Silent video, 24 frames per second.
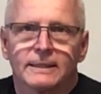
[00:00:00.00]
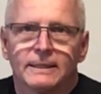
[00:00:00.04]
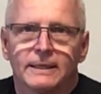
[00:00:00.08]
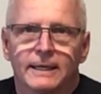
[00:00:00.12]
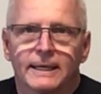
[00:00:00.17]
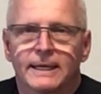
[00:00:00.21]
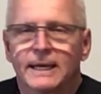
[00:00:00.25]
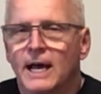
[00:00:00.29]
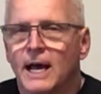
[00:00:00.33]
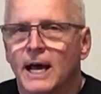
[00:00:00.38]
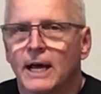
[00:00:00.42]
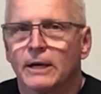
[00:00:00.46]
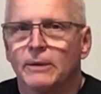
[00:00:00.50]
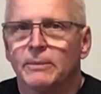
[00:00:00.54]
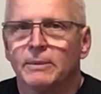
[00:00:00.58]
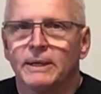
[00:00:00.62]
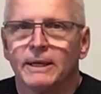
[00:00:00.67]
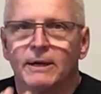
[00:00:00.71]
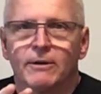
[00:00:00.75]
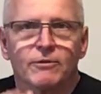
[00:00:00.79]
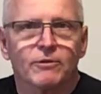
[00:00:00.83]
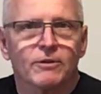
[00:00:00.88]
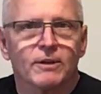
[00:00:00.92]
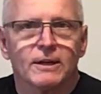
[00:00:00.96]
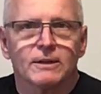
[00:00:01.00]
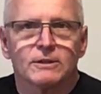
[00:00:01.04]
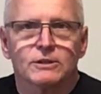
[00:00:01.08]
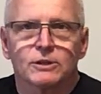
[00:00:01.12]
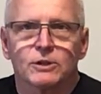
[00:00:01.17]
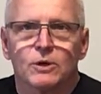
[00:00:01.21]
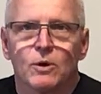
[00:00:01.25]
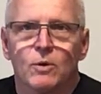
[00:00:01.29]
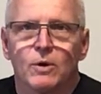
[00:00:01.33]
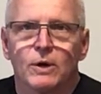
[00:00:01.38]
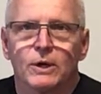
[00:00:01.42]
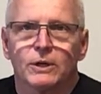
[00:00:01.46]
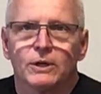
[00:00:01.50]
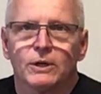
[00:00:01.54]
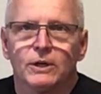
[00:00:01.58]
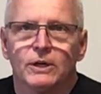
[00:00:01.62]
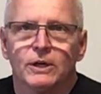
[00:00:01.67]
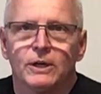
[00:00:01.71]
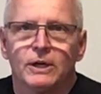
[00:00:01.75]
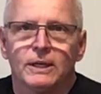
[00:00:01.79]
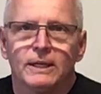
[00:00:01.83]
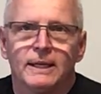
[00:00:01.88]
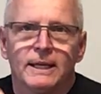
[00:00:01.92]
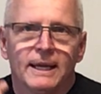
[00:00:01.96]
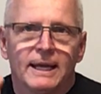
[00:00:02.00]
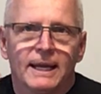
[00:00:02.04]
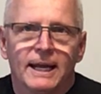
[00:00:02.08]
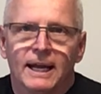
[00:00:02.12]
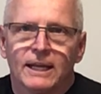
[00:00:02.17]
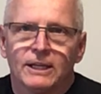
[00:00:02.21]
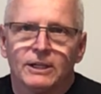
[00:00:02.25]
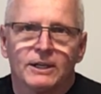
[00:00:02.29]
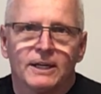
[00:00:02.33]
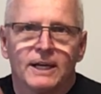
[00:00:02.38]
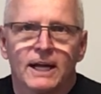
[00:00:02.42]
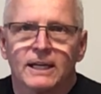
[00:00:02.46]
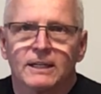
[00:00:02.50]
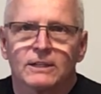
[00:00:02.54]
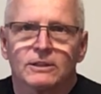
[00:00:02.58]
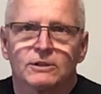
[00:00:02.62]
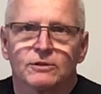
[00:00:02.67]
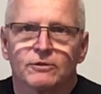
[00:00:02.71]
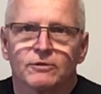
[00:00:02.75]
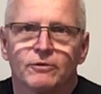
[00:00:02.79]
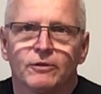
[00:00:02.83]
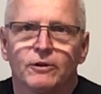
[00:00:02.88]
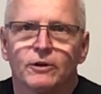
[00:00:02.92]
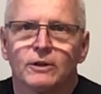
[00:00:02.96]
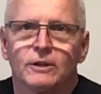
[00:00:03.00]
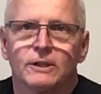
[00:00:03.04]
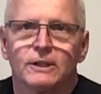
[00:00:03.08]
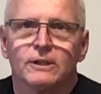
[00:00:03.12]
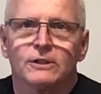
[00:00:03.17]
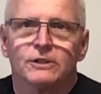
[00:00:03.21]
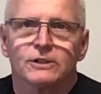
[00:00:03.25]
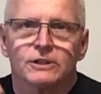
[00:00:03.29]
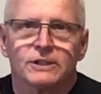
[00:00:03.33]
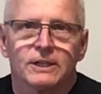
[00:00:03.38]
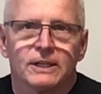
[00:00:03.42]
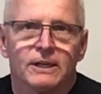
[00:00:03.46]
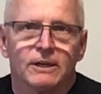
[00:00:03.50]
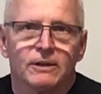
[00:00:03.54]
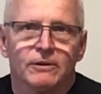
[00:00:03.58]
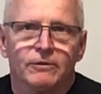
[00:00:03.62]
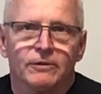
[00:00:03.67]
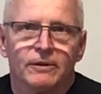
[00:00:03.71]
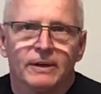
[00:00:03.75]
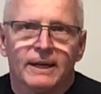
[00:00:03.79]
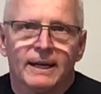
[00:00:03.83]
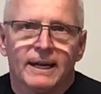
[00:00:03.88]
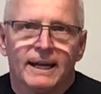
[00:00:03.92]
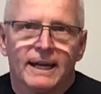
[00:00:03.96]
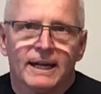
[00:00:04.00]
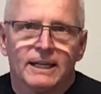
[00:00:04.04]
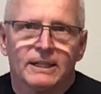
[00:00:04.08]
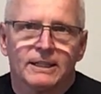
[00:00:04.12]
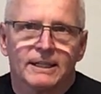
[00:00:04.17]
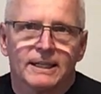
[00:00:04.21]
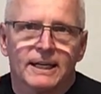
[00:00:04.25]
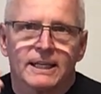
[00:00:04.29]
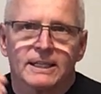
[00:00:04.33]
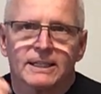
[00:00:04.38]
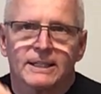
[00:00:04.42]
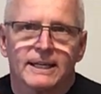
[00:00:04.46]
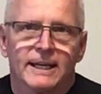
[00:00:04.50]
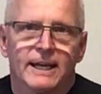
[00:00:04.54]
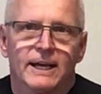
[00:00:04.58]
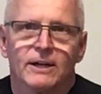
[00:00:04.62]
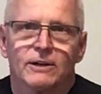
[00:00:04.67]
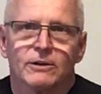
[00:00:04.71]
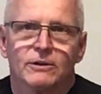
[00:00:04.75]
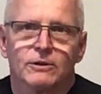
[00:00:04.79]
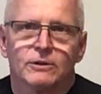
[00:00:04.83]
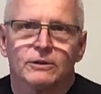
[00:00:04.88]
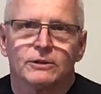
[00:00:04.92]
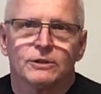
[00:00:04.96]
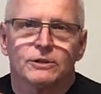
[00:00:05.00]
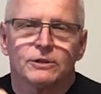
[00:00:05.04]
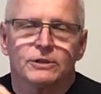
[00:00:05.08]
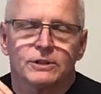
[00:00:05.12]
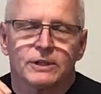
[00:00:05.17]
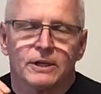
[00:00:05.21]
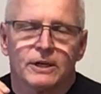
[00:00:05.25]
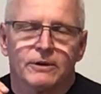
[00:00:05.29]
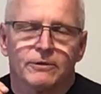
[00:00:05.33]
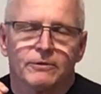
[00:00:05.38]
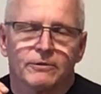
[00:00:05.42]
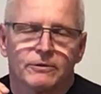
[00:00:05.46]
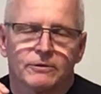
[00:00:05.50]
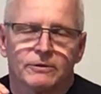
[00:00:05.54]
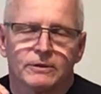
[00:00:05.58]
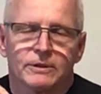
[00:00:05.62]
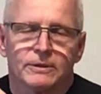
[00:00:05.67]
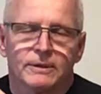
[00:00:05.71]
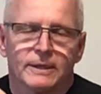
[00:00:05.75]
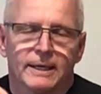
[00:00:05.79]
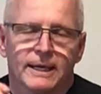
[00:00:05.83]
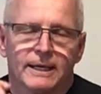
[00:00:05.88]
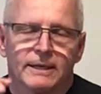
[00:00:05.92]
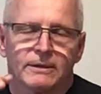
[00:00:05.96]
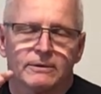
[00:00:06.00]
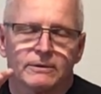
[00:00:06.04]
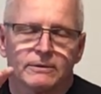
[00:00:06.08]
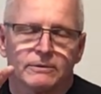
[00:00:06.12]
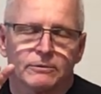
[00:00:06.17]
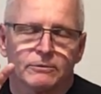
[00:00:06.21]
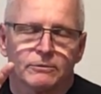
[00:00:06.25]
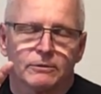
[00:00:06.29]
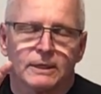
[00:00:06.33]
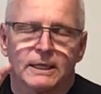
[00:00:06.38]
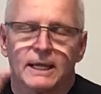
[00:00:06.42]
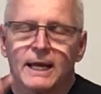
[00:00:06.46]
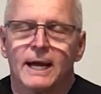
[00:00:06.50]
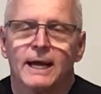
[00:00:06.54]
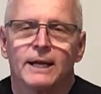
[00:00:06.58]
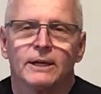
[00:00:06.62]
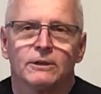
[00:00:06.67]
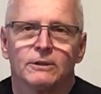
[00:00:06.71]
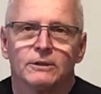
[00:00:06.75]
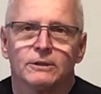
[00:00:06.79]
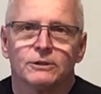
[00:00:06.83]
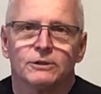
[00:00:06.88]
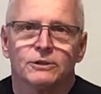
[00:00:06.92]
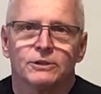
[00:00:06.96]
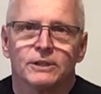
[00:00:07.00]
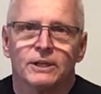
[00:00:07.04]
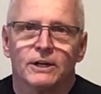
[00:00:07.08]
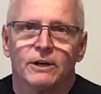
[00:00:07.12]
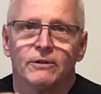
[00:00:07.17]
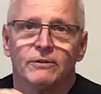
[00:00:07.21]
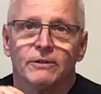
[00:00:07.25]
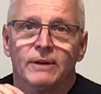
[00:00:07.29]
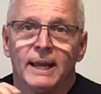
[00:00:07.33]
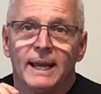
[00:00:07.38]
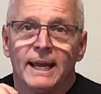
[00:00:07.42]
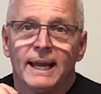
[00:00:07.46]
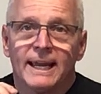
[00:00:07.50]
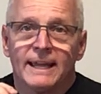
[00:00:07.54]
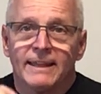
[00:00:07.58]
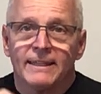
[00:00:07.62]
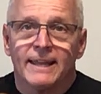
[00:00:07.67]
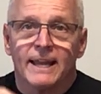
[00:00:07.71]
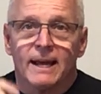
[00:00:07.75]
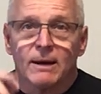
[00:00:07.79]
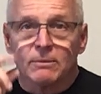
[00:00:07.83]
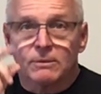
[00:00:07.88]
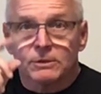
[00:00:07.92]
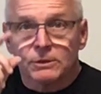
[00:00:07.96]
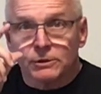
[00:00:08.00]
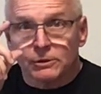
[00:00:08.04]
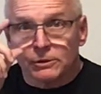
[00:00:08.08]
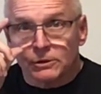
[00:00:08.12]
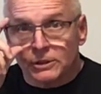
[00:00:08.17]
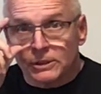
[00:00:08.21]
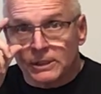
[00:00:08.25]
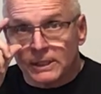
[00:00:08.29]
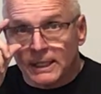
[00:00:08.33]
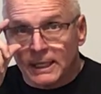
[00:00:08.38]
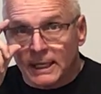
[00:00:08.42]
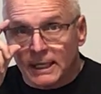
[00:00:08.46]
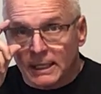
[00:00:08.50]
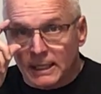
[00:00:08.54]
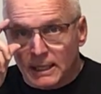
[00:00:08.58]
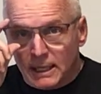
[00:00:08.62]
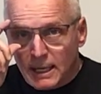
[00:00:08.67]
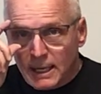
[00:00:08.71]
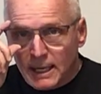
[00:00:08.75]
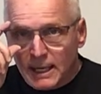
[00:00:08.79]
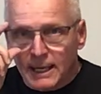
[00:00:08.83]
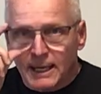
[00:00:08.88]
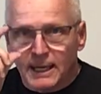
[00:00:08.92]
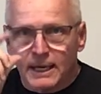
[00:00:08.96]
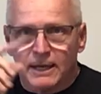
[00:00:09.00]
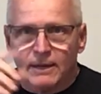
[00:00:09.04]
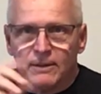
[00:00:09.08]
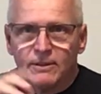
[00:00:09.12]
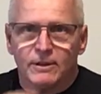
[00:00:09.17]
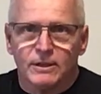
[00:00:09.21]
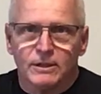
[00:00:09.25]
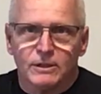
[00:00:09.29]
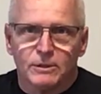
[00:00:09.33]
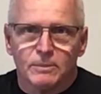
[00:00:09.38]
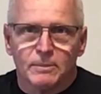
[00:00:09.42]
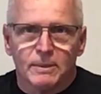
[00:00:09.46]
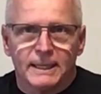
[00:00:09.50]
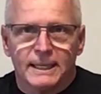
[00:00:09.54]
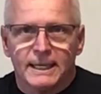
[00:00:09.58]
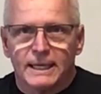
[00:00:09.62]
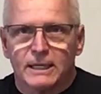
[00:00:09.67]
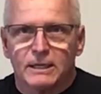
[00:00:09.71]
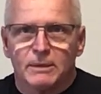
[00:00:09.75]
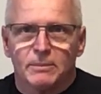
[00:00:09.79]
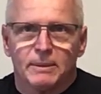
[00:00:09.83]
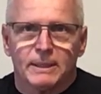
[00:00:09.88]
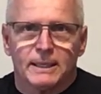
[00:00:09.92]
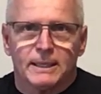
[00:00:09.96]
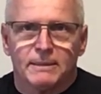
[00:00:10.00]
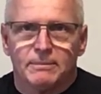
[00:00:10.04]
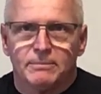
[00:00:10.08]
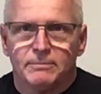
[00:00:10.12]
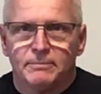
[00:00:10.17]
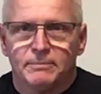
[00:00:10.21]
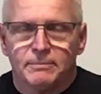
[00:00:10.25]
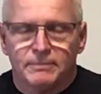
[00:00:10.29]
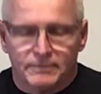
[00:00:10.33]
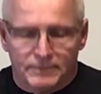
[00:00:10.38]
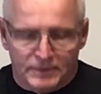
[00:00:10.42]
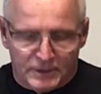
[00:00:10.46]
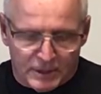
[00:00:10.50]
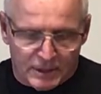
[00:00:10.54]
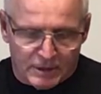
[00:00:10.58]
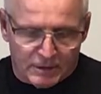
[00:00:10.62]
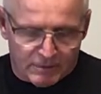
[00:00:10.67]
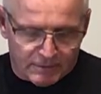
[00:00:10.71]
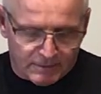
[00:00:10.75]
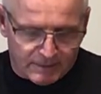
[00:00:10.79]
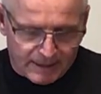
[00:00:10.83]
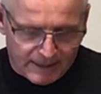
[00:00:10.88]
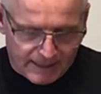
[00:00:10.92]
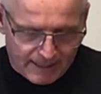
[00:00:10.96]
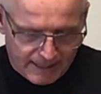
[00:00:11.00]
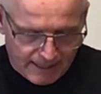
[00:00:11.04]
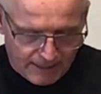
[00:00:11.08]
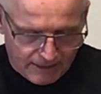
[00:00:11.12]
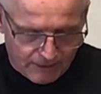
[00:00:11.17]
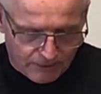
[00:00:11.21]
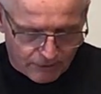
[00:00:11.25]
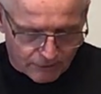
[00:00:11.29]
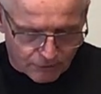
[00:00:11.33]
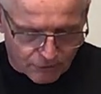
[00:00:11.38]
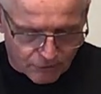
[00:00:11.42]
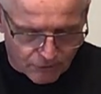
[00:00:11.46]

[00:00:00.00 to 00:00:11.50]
economy, everything's going good, and you got full of yourself, and you got to counting on yourself and relying on yourself, and that was your sin. Then you begin to be, you know, your